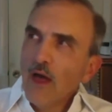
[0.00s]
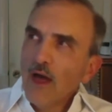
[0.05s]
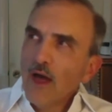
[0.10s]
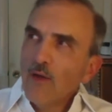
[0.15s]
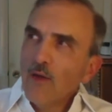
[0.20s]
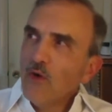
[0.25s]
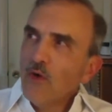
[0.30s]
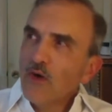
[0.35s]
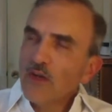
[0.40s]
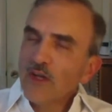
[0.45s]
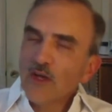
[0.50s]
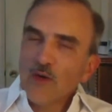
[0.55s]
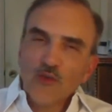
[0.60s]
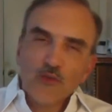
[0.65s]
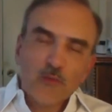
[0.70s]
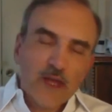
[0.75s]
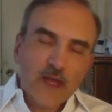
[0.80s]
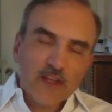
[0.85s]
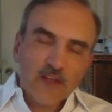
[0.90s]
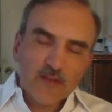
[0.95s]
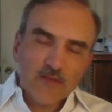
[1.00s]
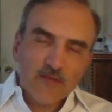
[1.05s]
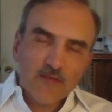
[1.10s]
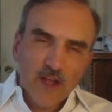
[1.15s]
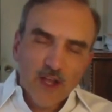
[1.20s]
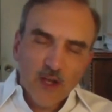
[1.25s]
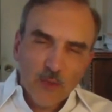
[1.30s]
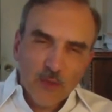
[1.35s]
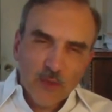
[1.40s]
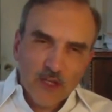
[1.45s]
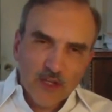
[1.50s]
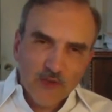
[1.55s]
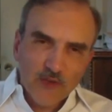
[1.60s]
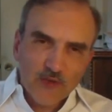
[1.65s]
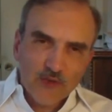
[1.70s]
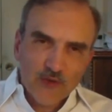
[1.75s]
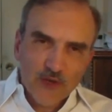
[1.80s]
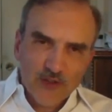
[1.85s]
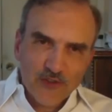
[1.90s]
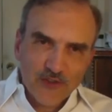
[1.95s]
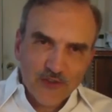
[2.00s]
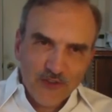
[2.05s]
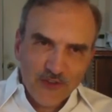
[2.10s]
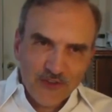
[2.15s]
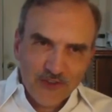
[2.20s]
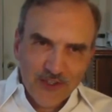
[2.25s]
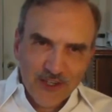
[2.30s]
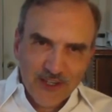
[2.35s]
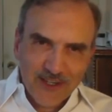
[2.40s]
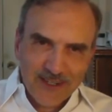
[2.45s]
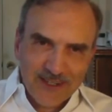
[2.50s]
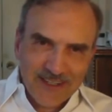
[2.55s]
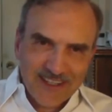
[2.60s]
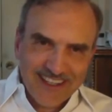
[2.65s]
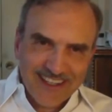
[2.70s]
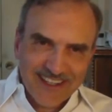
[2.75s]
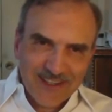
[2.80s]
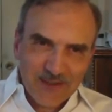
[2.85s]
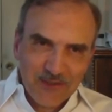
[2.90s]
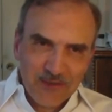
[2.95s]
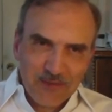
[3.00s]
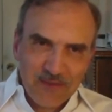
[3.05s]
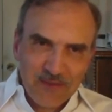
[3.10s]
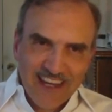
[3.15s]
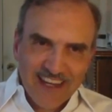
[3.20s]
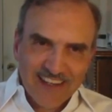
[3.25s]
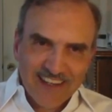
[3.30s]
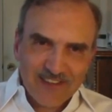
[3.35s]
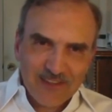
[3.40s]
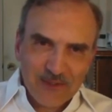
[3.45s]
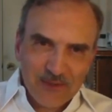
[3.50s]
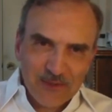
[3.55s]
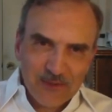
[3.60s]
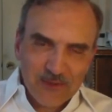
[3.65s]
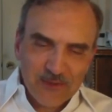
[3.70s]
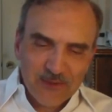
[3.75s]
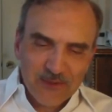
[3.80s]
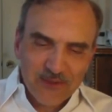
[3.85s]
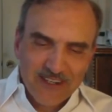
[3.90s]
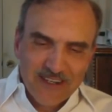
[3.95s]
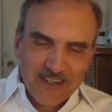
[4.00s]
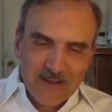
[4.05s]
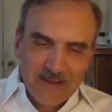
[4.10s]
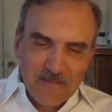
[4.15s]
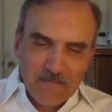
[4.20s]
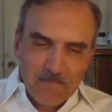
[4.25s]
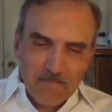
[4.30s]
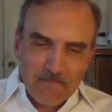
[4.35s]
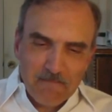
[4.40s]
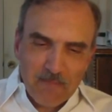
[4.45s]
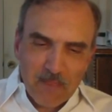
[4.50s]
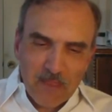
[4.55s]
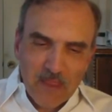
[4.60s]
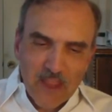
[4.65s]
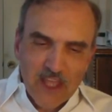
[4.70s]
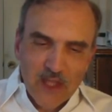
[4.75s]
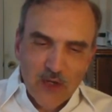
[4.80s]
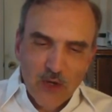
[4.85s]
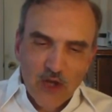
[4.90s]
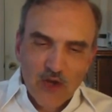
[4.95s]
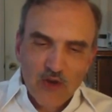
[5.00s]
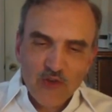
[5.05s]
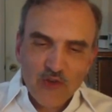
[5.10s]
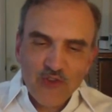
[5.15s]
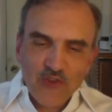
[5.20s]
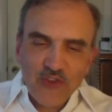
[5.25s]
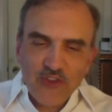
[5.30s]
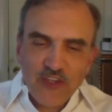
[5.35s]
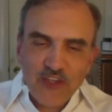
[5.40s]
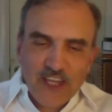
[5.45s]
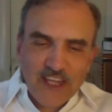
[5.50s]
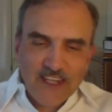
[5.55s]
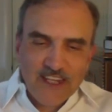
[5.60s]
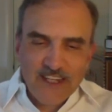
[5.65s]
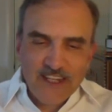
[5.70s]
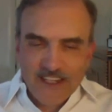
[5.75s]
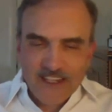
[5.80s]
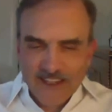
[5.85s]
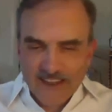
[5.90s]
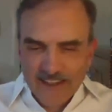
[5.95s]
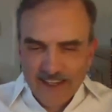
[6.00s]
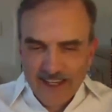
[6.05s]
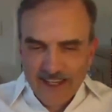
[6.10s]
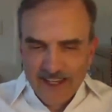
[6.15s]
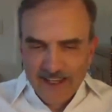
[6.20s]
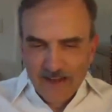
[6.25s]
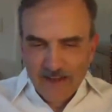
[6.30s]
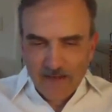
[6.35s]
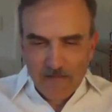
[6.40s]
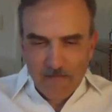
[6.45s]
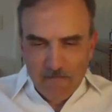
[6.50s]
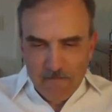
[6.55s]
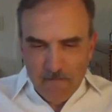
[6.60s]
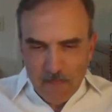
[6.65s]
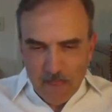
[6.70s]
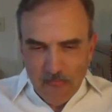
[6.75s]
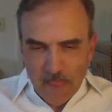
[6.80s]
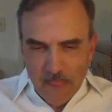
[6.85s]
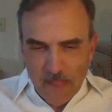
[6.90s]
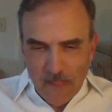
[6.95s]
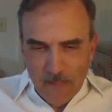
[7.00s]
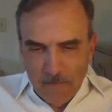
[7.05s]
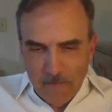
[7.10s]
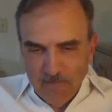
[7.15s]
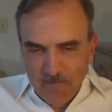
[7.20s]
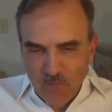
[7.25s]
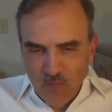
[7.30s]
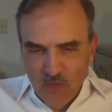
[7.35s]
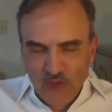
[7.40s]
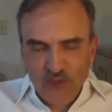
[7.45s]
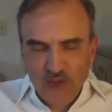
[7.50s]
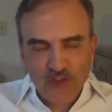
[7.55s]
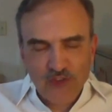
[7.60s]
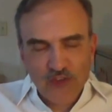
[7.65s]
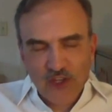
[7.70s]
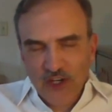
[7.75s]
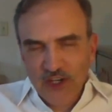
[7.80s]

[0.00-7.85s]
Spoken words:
Well, it goes back to following instructions. It goes back to, understanding that this is not